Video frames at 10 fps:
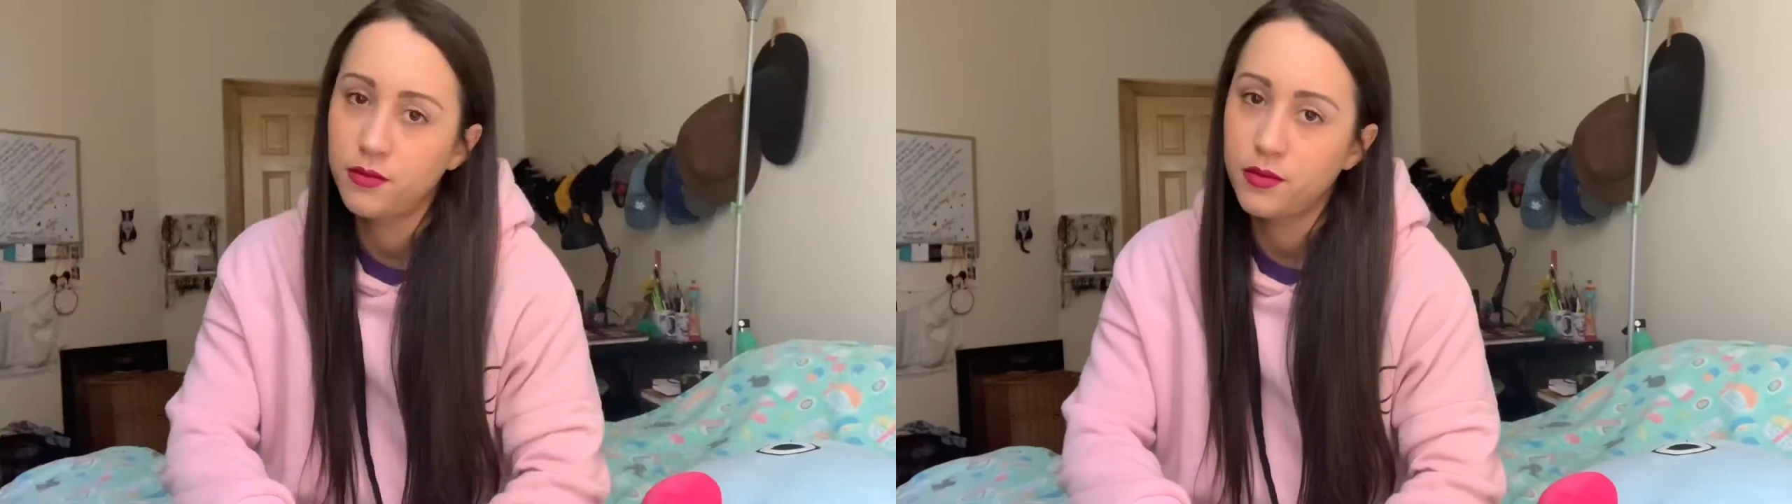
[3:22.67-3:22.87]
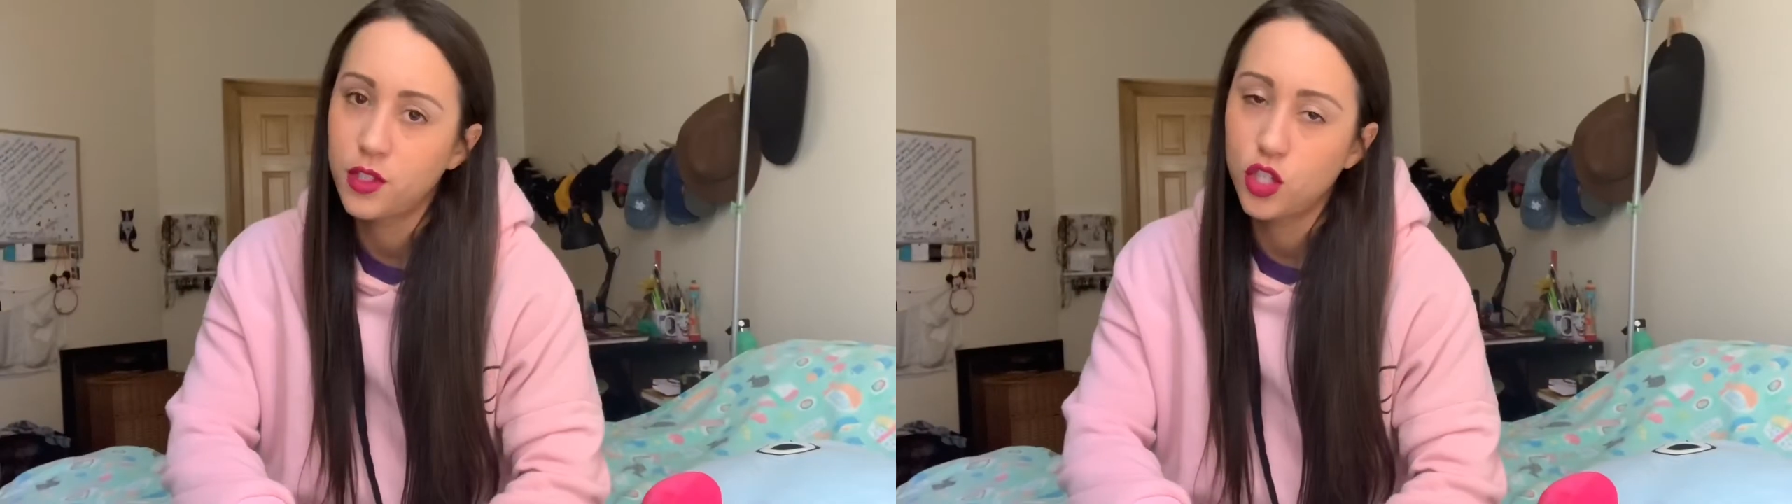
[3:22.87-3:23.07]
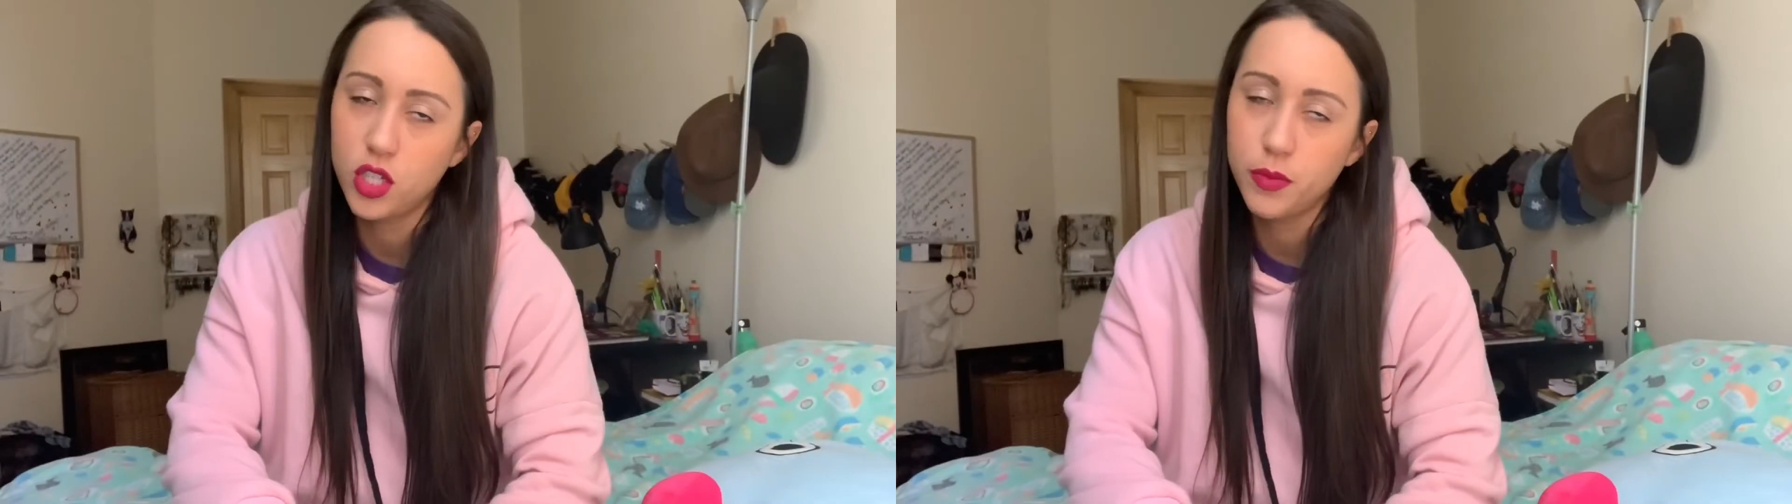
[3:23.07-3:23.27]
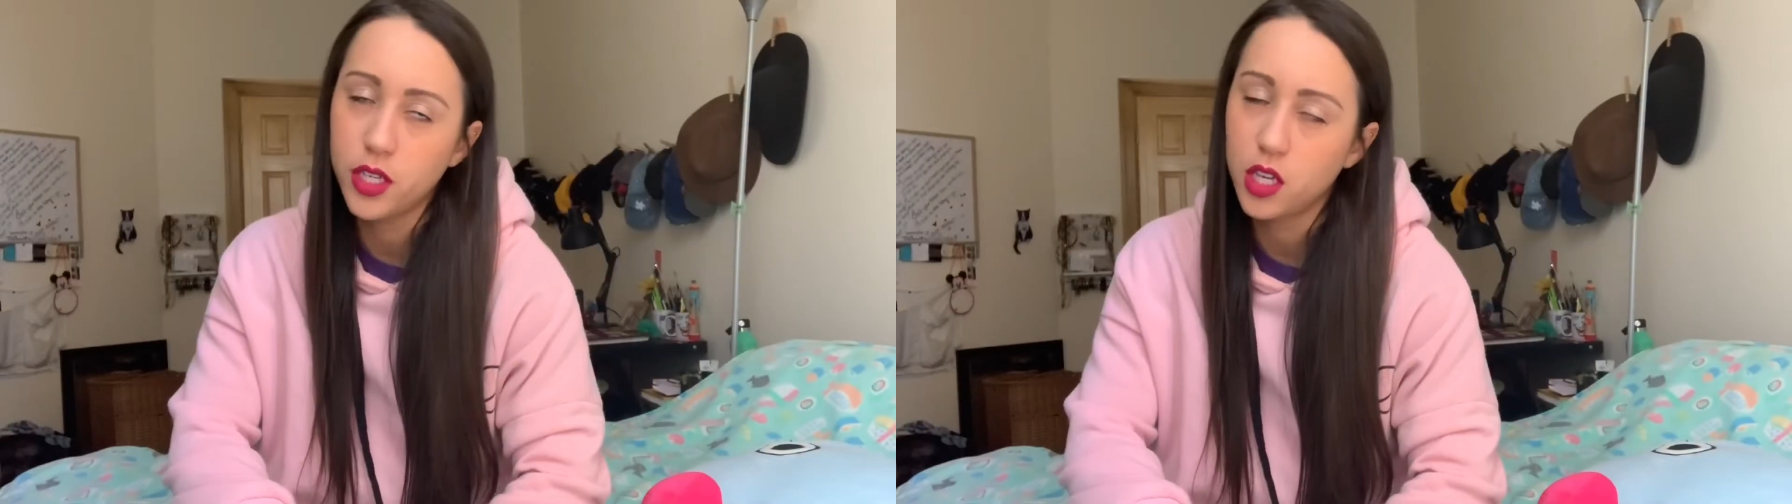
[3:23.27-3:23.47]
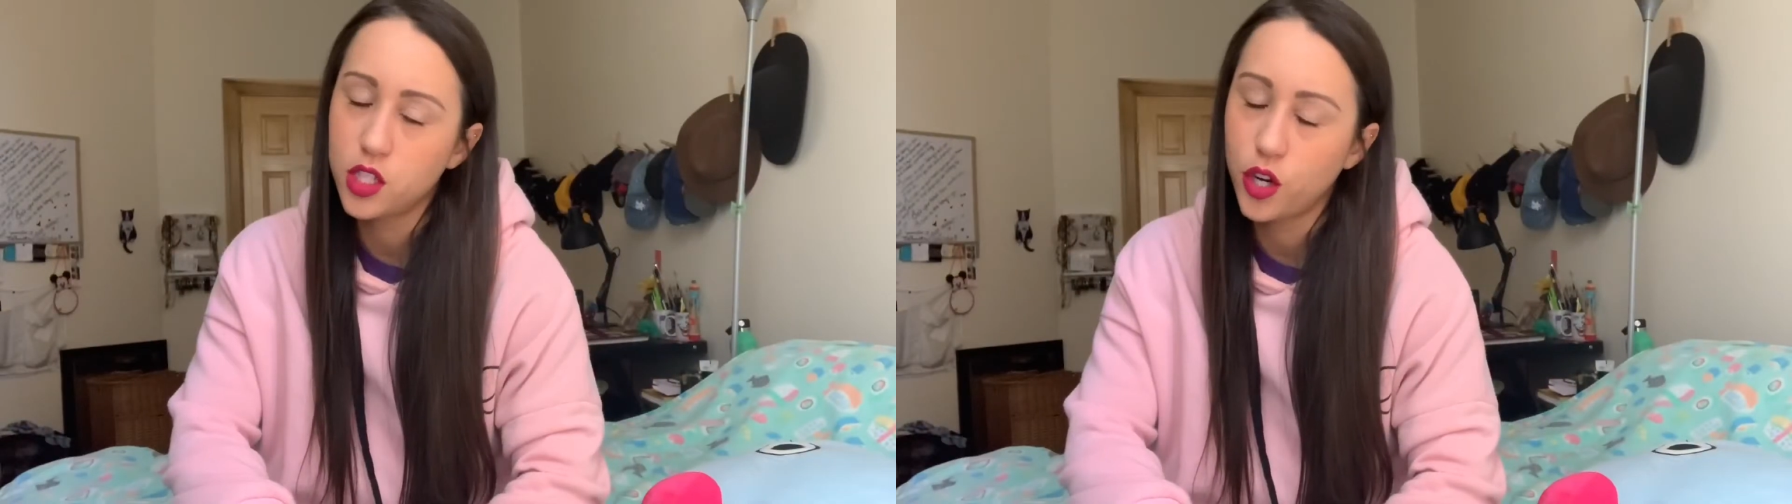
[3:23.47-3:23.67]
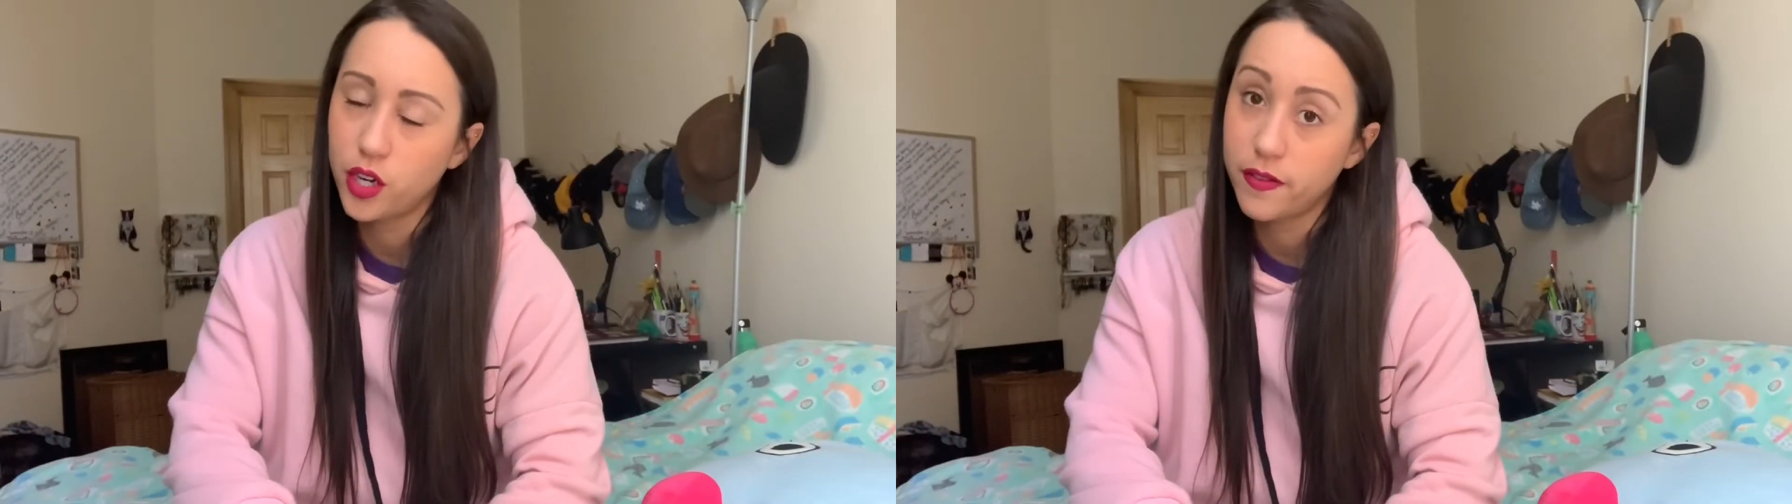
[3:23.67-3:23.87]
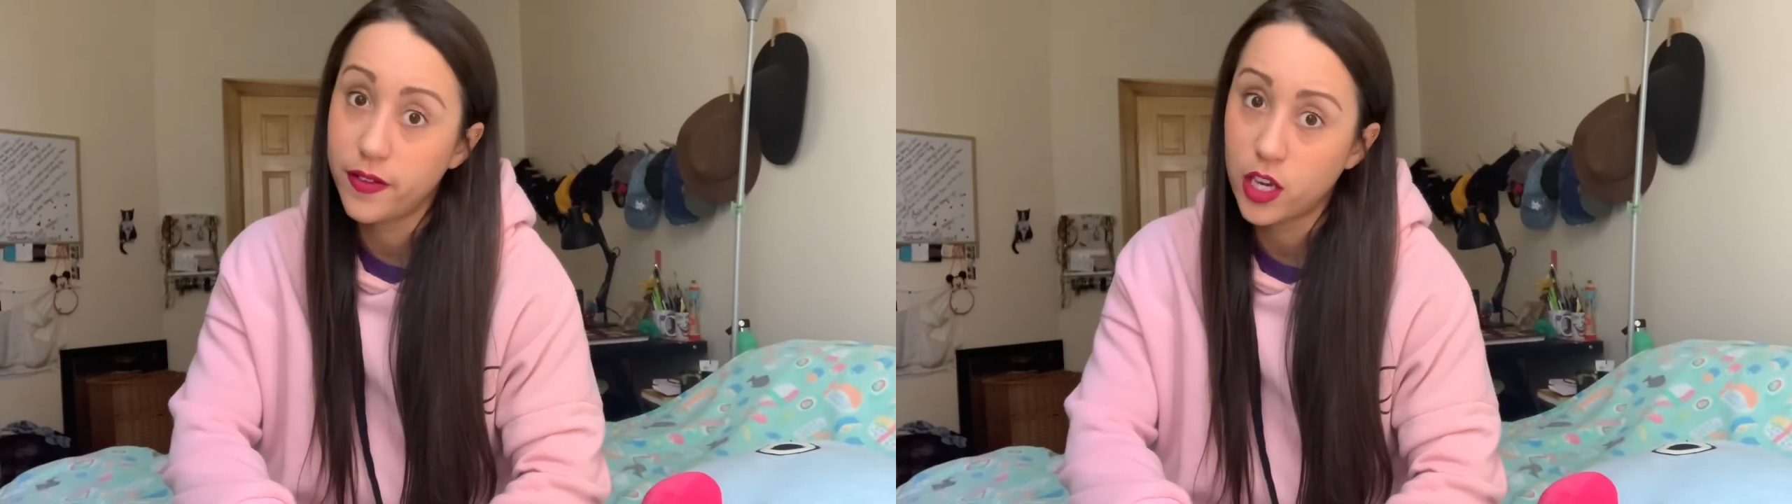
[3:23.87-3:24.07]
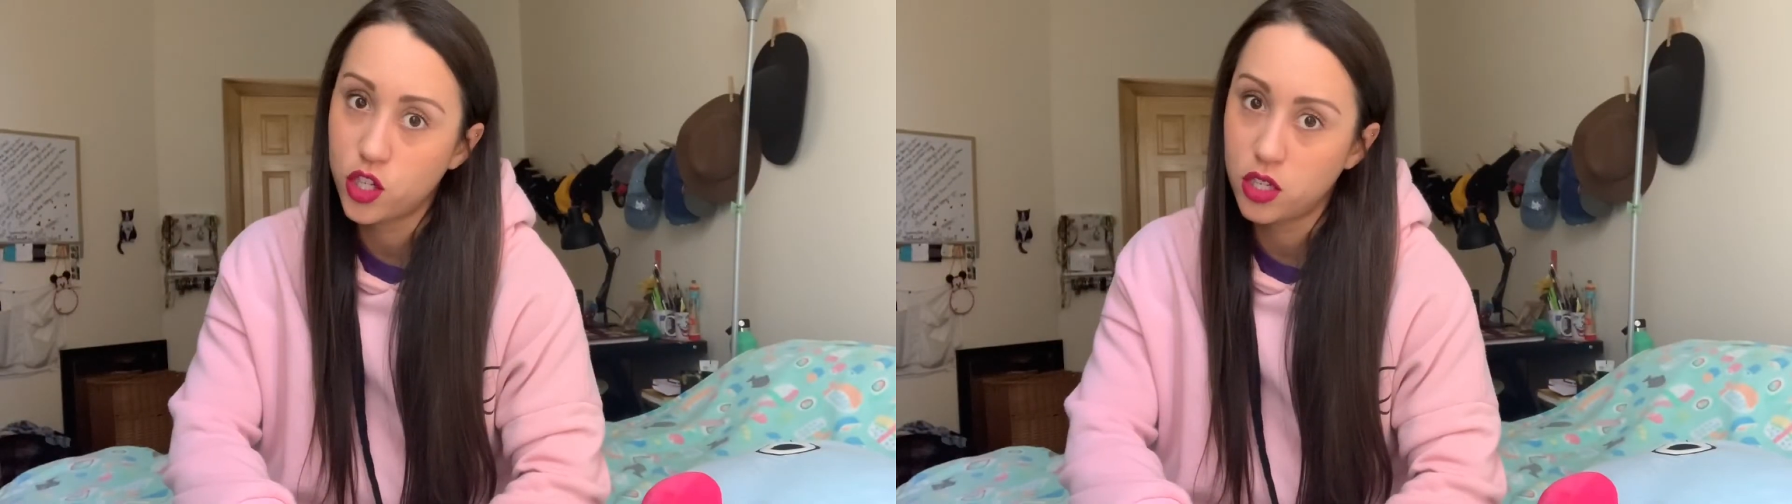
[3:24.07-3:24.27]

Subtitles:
Just because you're an infectious